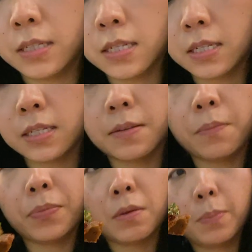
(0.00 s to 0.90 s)
is
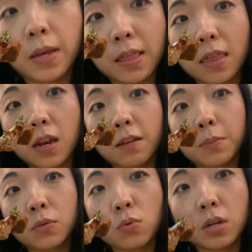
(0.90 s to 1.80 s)
the bite that I've
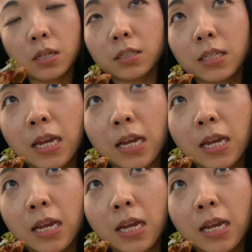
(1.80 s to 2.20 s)
been wanting to